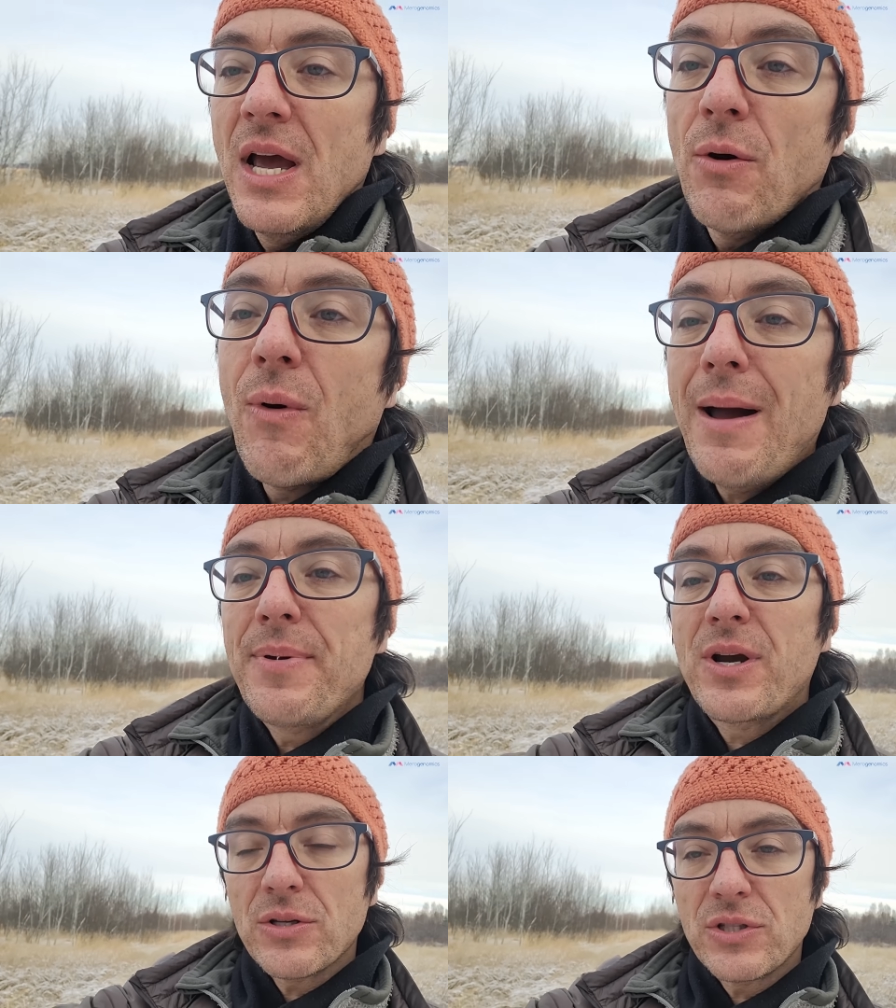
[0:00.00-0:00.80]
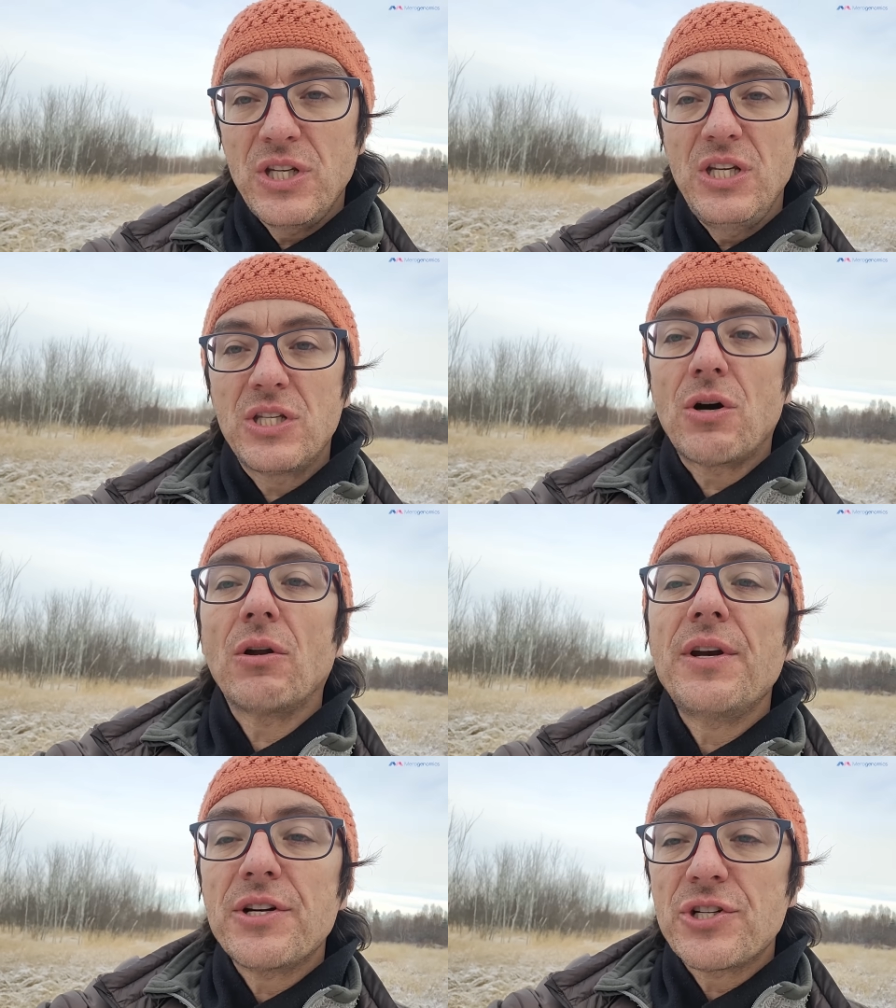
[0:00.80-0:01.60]
Why? Because these
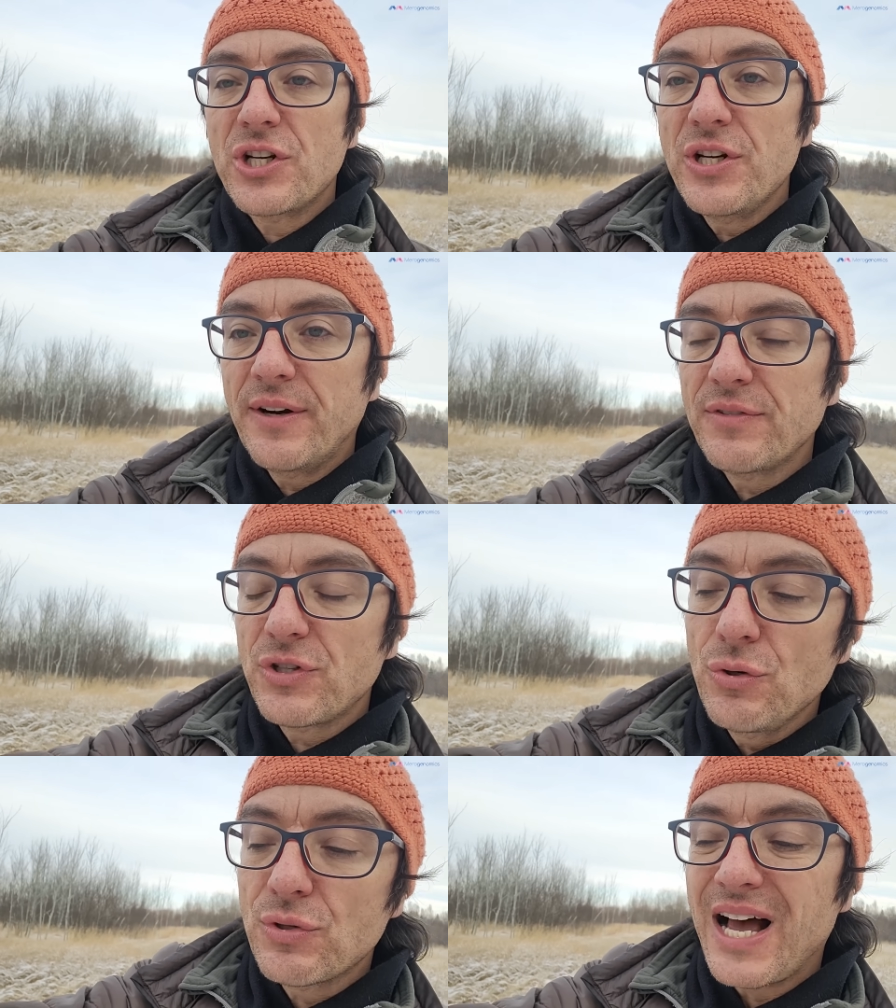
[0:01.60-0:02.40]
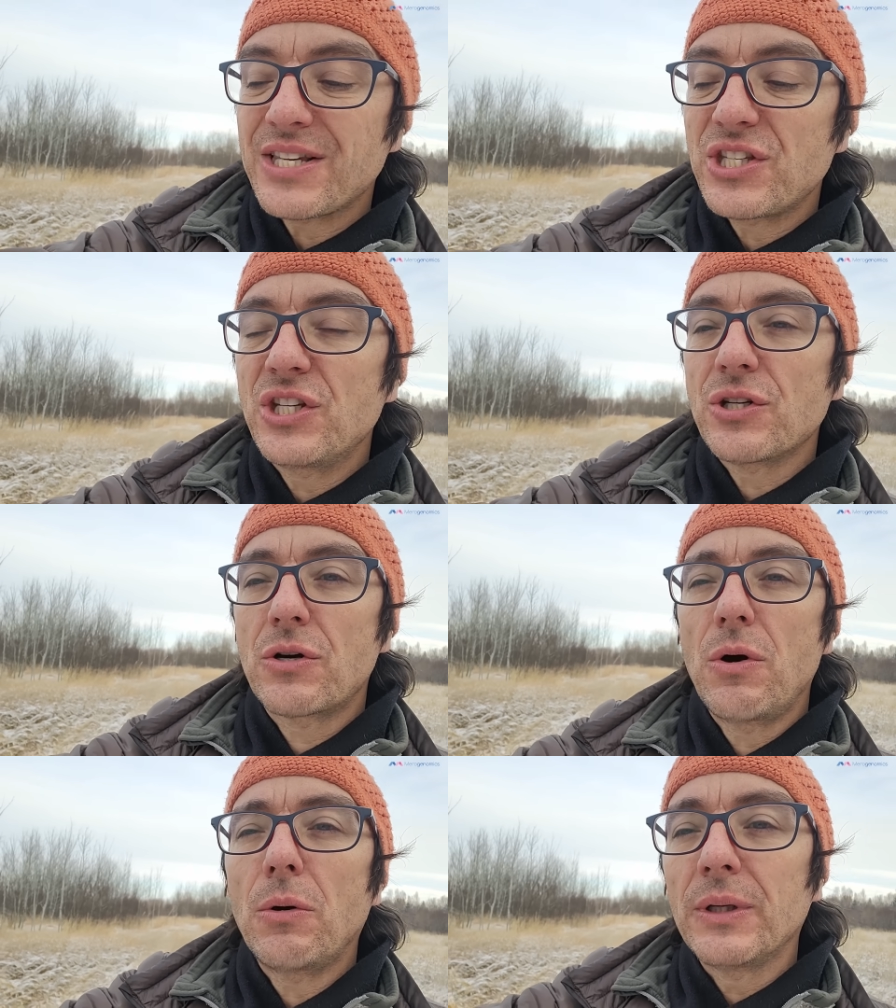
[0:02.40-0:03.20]
cholinergic nerves use
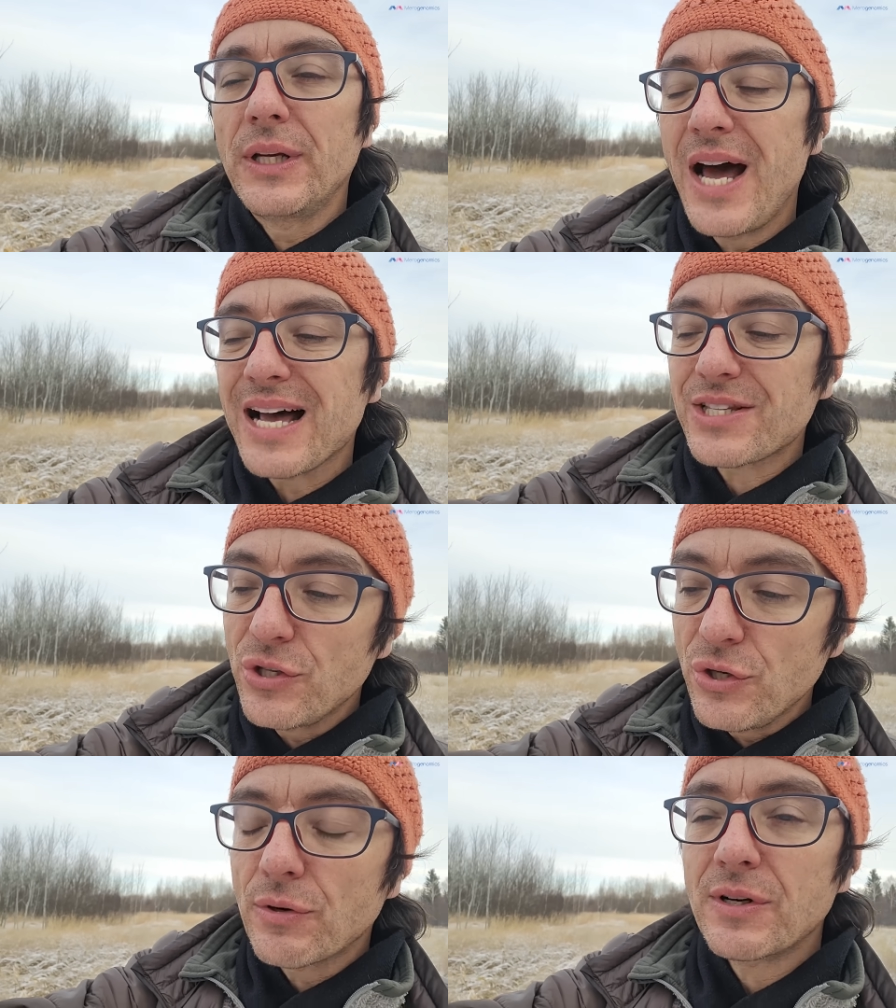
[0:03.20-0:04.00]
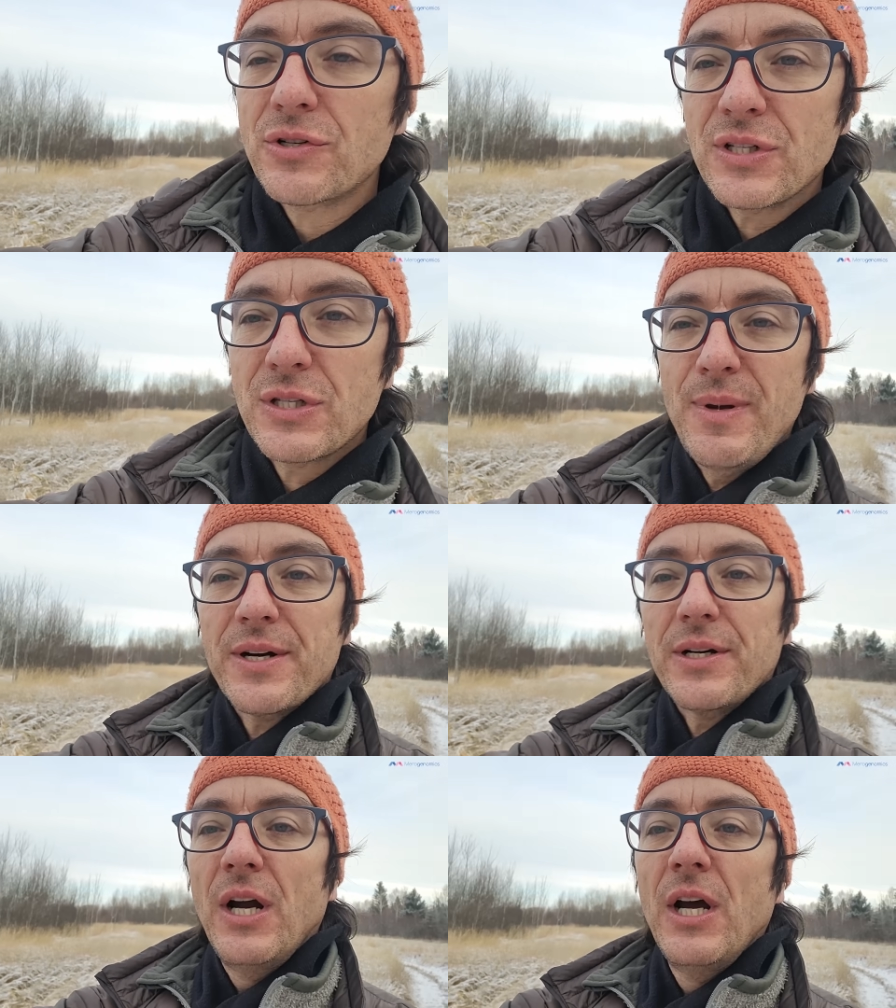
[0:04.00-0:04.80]
acetylcholine as a
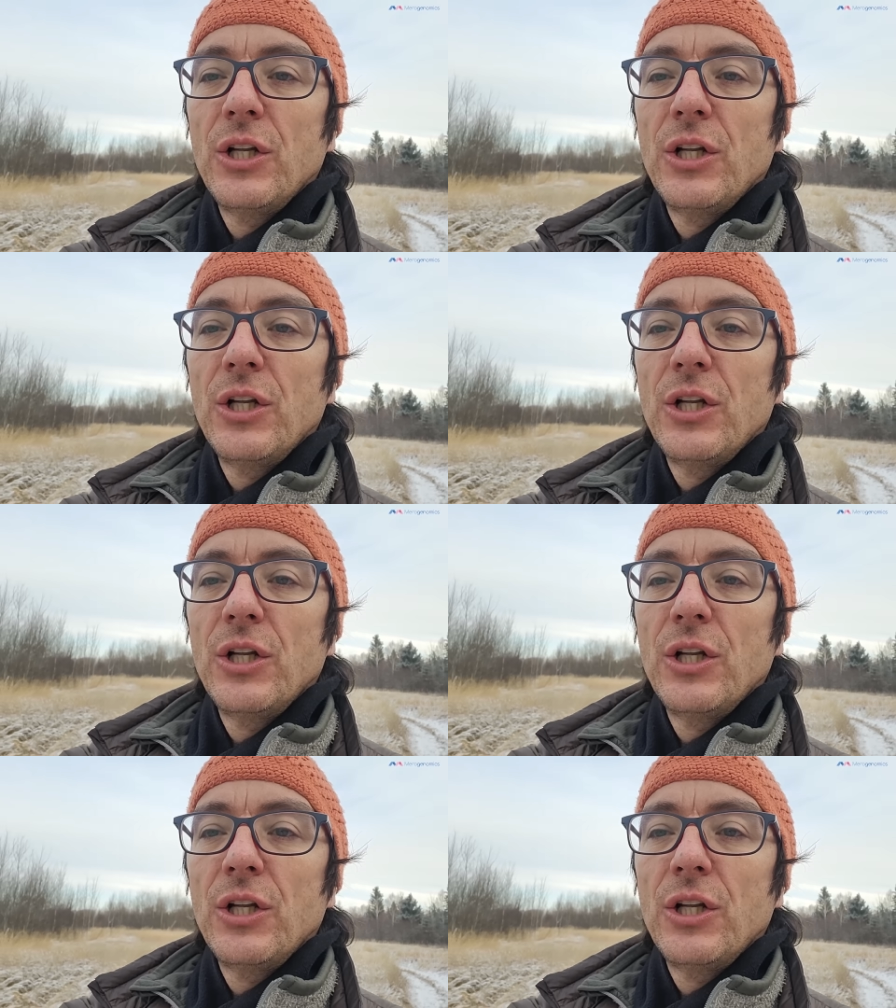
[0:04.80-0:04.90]
neurotransmitter